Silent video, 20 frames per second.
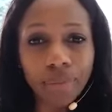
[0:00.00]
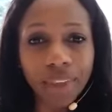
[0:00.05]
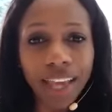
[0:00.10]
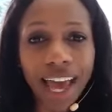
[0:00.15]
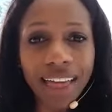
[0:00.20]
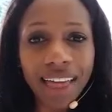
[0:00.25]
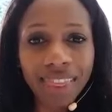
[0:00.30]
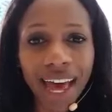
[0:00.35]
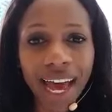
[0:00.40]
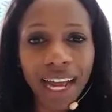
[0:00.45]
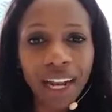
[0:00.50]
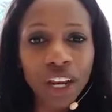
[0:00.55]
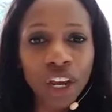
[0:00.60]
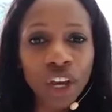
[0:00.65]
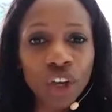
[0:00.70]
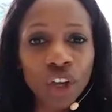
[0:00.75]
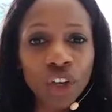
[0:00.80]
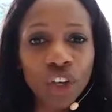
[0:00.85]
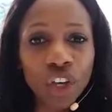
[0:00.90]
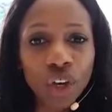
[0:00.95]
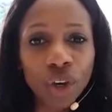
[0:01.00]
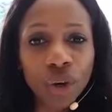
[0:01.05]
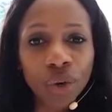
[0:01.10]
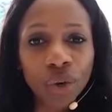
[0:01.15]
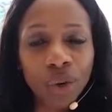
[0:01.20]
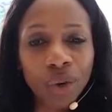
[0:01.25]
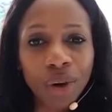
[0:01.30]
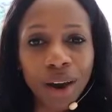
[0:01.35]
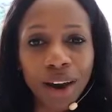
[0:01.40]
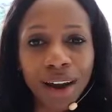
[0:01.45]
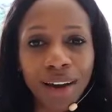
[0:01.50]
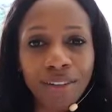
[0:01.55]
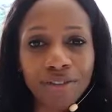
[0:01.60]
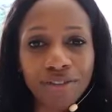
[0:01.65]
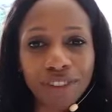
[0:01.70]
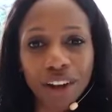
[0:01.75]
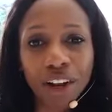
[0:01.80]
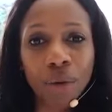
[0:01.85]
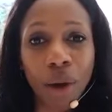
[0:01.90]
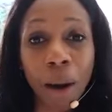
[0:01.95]
that you
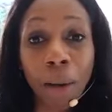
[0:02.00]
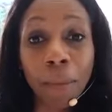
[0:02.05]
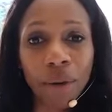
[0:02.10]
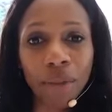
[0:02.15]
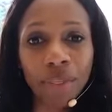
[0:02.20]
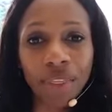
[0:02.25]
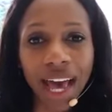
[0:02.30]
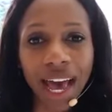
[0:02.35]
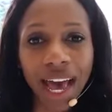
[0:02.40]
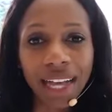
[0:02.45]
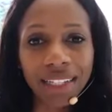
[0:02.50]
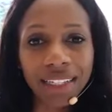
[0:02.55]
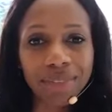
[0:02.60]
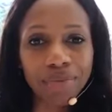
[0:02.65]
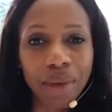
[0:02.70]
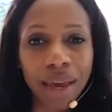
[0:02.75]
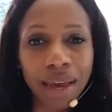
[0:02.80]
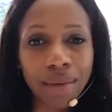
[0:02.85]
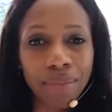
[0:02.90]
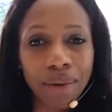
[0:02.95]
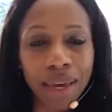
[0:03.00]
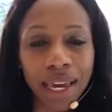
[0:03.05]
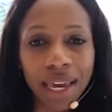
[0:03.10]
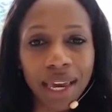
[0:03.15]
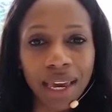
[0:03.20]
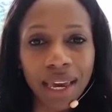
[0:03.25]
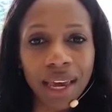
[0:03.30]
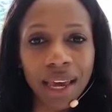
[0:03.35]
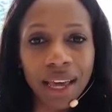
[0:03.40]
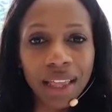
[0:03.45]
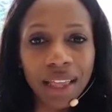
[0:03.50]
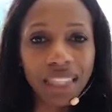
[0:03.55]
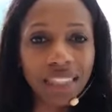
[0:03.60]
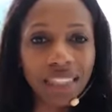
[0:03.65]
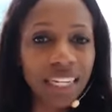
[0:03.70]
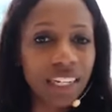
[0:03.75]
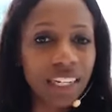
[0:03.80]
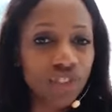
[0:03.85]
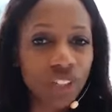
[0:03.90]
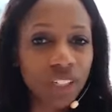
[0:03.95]
follow up on that. Maybe there's
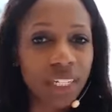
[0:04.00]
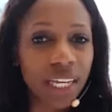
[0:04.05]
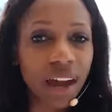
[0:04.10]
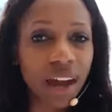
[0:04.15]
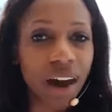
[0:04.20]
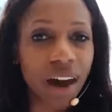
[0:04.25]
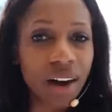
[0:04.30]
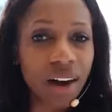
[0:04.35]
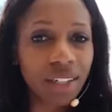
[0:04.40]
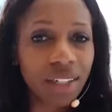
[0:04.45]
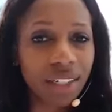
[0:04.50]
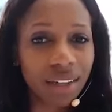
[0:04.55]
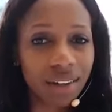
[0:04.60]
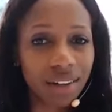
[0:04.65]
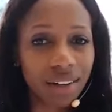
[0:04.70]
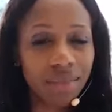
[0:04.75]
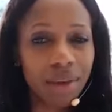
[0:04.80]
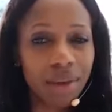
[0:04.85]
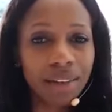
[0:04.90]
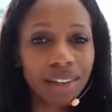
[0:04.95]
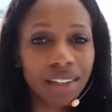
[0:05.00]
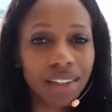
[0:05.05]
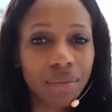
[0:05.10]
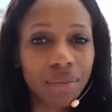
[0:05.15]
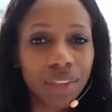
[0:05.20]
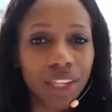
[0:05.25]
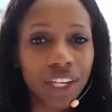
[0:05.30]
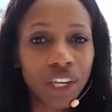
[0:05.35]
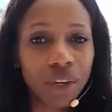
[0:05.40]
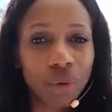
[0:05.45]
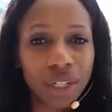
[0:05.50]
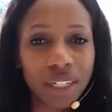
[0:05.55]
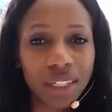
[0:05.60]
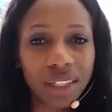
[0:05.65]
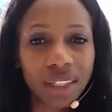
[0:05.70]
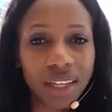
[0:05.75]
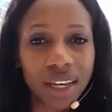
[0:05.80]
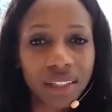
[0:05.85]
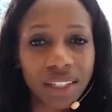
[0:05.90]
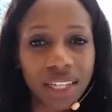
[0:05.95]
an interesting article about something you were
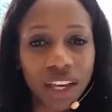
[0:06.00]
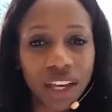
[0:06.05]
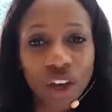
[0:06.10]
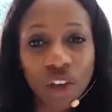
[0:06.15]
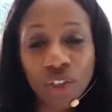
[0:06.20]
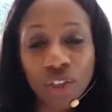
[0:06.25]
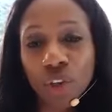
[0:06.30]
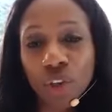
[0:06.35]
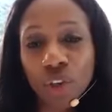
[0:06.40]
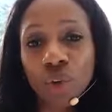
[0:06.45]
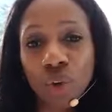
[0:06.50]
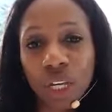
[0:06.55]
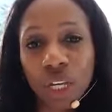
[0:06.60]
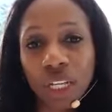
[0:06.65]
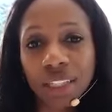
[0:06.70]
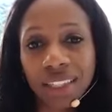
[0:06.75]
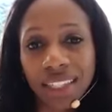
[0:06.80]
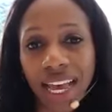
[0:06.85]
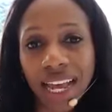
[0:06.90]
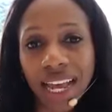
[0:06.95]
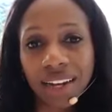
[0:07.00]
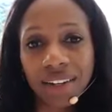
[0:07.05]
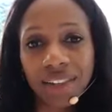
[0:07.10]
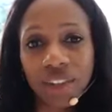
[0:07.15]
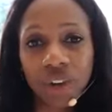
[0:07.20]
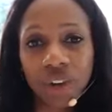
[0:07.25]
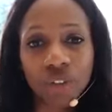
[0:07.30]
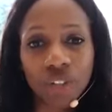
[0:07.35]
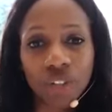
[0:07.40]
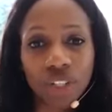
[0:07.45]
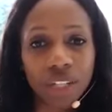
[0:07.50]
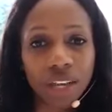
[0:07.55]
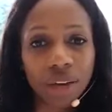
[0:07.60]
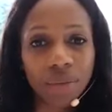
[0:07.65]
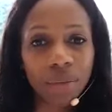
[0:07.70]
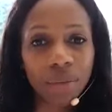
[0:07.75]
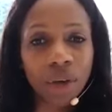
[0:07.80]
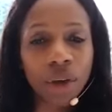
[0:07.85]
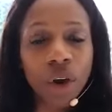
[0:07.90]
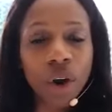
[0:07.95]
discussing that you could send on to
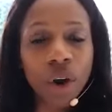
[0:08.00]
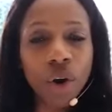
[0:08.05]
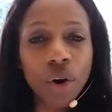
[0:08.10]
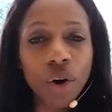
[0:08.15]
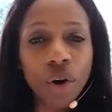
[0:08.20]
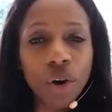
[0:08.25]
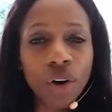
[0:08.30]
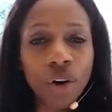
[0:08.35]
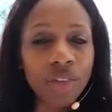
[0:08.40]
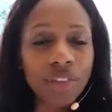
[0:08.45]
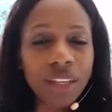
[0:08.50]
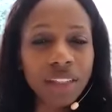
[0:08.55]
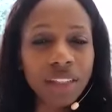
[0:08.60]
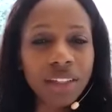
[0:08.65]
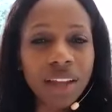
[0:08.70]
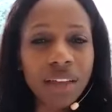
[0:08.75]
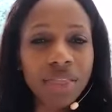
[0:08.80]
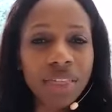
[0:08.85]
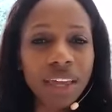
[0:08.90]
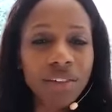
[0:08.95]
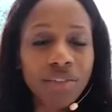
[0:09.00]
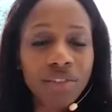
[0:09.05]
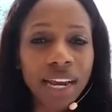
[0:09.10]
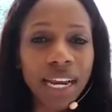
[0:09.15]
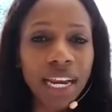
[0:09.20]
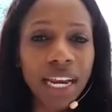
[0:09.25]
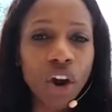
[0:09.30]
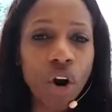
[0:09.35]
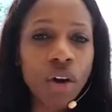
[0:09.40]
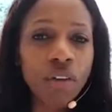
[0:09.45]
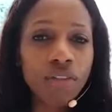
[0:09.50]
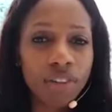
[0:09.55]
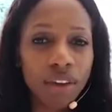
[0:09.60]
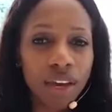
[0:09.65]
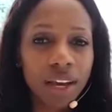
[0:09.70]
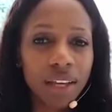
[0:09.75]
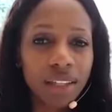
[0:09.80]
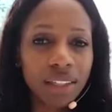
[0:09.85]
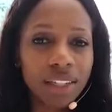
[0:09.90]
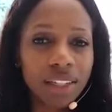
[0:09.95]
them. Or if there's nothing really
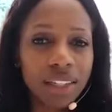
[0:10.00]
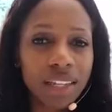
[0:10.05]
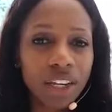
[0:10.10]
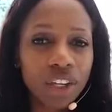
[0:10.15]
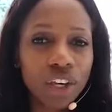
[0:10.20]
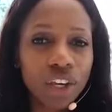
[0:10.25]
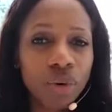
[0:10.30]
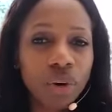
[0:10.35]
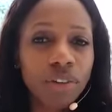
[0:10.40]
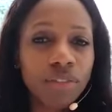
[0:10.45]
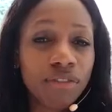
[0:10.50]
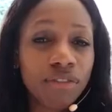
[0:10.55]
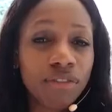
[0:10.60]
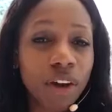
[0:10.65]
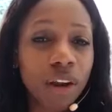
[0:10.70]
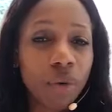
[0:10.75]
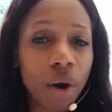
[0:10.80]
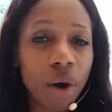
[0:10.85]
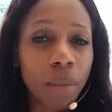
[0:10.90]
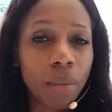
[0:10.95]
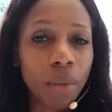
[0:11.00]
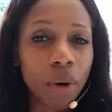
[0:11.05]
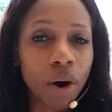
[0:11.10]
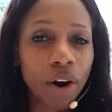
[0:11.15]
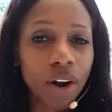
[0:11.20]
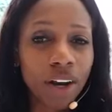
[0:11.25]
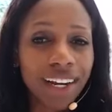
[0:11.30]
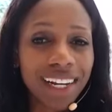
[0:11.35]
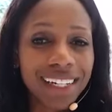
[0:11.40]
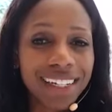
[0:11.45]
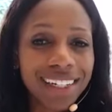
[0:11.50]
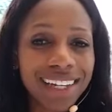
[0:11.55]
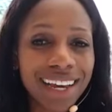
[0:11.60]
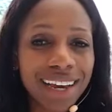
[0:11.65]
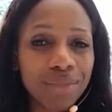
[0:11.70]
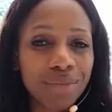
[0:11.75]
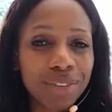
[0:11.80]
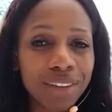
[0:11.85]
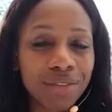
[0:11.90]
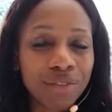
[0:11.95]
obvious that you can follow up on in
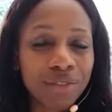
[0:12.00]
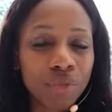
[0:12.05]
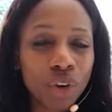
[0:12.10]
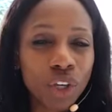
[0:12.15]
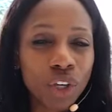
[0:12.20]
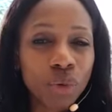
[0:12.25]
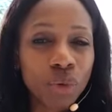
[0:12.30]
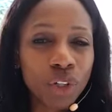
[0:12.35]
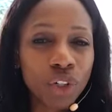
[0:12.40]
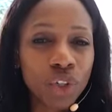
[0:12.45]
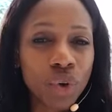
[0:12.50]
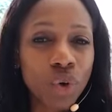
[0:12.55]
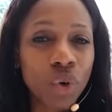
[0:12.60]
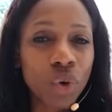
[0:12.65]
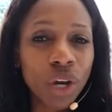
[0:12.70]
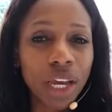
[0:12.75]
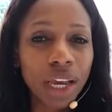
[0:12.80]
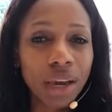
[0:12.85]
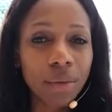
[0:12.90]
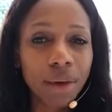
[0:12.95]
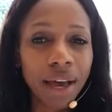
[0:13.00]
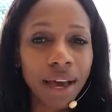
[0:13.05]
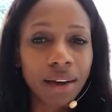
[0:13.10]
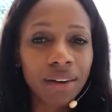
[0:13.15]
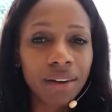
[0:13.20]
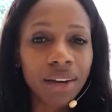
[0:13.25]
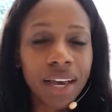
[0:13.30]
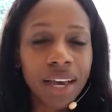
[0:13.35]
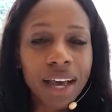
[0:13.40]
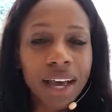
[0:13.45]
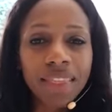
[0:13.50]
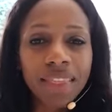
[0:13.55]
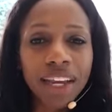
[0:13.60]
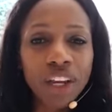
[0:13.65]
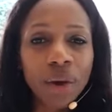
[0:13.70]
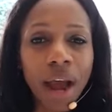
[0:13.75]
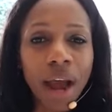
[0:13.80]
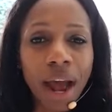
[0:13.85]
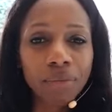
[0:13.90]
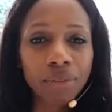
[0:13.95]
terms of what you were talking about, then
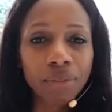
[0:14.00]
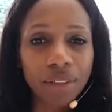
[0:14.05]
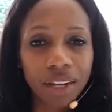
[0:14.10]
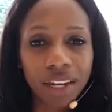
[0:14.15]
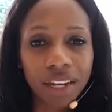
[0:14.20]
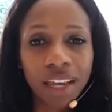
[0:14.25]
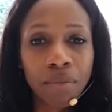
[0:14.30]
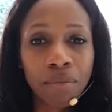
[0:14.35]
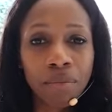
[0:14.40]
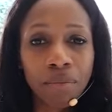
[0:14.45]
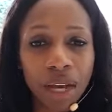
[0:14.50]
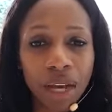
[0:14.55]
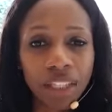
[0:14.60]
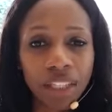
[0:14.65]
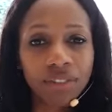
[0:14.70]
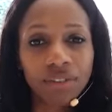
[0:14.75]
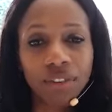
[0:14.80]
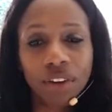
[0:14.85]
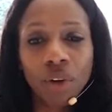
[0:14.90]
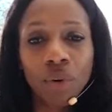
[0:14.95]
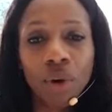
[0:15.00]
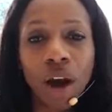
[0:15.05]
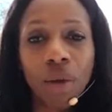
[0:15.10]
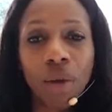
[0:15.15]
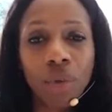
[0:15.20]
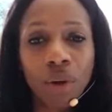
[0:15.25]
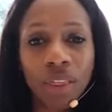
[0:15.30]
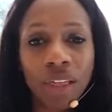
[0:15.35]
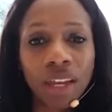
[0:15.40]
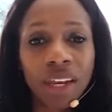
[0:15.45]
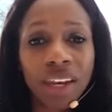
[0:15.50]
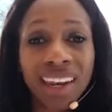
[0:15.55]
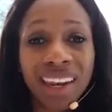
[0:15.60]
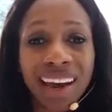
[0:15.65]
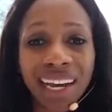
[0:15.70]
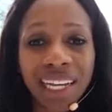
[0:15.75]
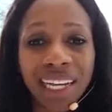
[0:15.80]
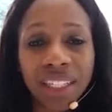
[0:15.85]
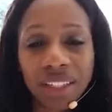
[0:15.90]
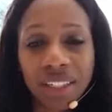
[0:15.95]
you absolutely must follow up with a
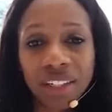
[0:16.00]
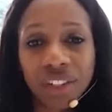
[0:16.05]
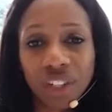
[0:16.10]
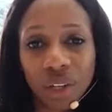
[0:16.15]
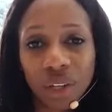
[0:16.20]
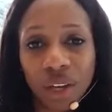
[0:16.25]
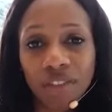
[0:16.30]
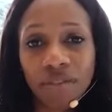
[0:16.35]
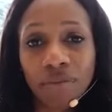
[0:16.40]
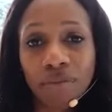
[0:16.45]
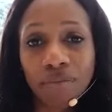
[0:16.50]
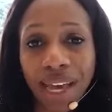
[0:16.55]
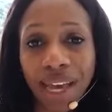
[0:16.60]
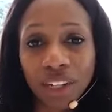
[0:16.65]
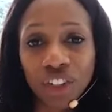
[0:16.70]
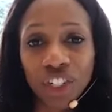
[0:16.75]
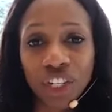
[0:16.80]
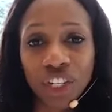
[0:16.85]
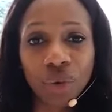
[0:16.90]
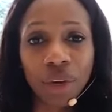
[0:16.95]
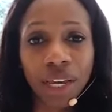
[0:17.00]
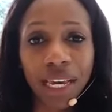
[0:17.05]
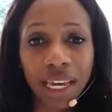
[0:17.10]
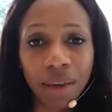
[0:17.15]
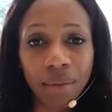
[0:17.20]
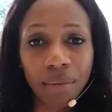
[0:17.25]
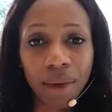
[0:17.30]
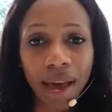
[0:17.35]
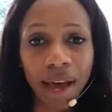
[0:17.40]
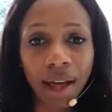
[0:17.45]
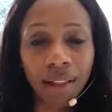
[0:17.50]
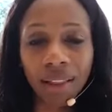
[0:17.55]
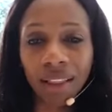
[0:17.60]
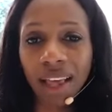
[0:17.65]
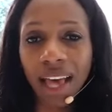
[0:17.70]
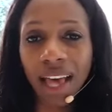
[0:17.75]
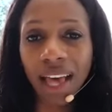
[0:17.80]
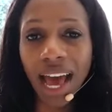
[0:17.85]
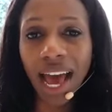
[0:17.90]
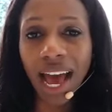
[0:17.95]
nice to have met you email.
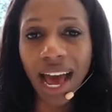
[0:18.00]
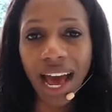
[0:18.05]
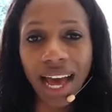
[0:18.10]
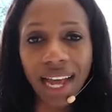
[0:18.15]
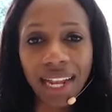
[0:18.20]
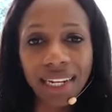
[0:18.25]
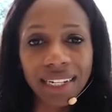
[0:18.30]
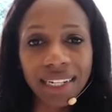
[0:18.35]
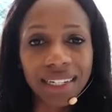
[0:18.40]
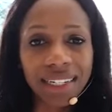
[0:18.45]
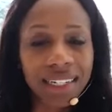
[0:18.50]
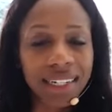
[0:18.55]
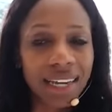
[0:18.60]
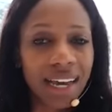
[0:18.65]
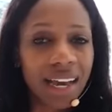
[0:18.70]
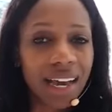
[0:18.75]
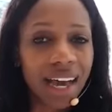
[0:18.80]
And,